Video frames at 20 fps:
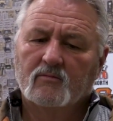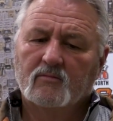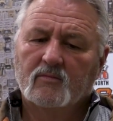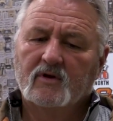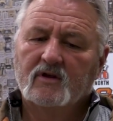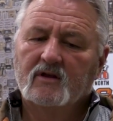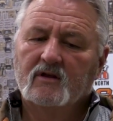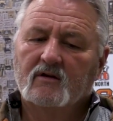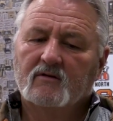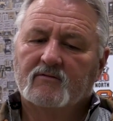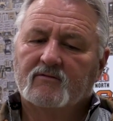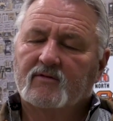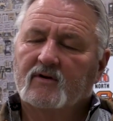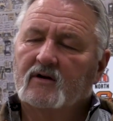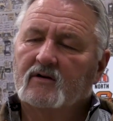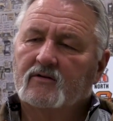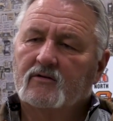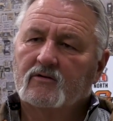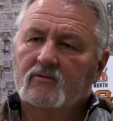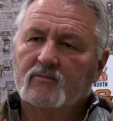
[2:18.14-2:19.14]
being a
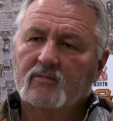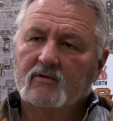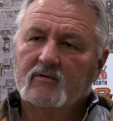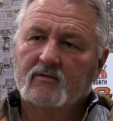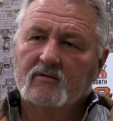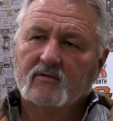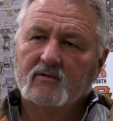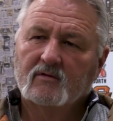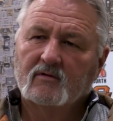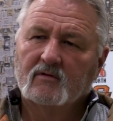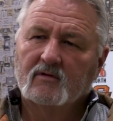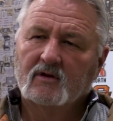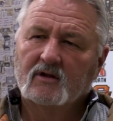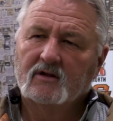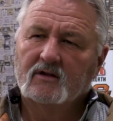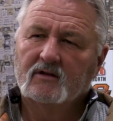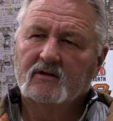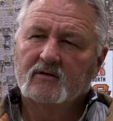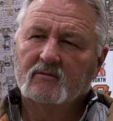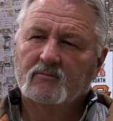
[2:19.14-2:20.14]
father,
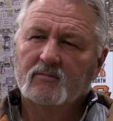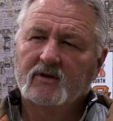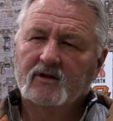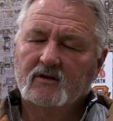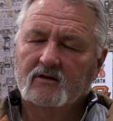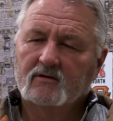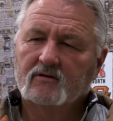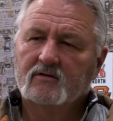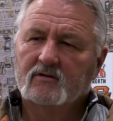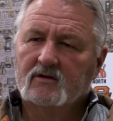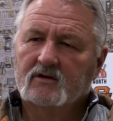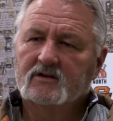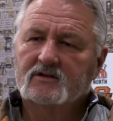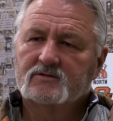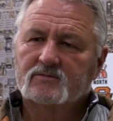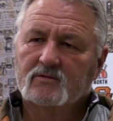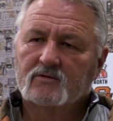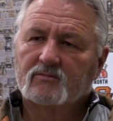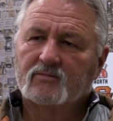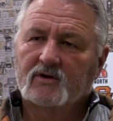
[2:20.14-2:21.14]
being a good
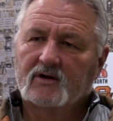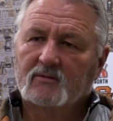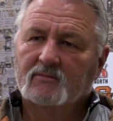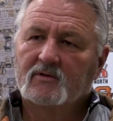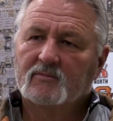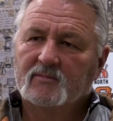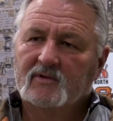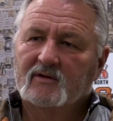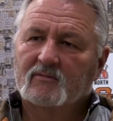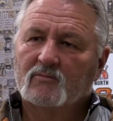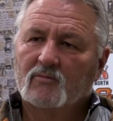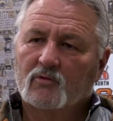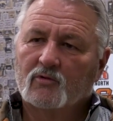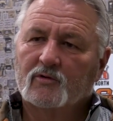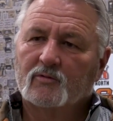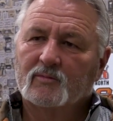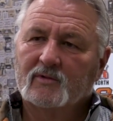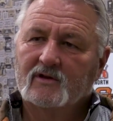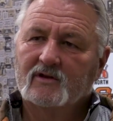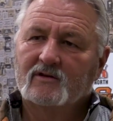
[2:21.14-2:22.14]
husband probably meant more
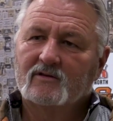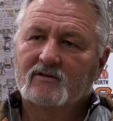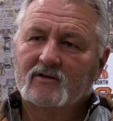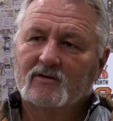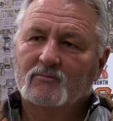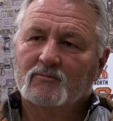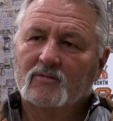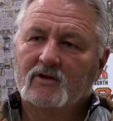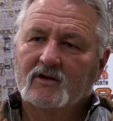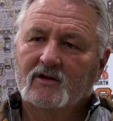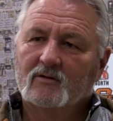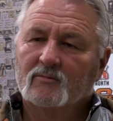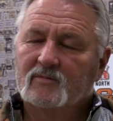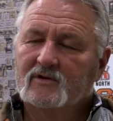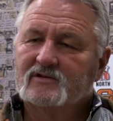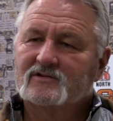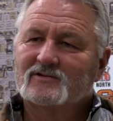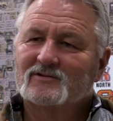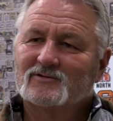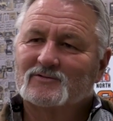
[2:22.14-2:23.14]
to me than being a
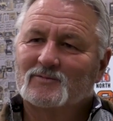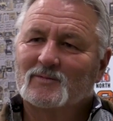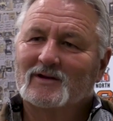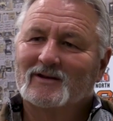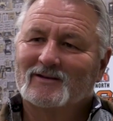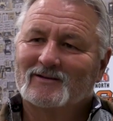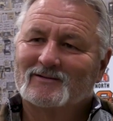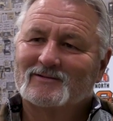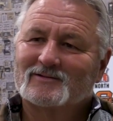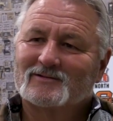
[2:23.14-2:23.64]
businessman.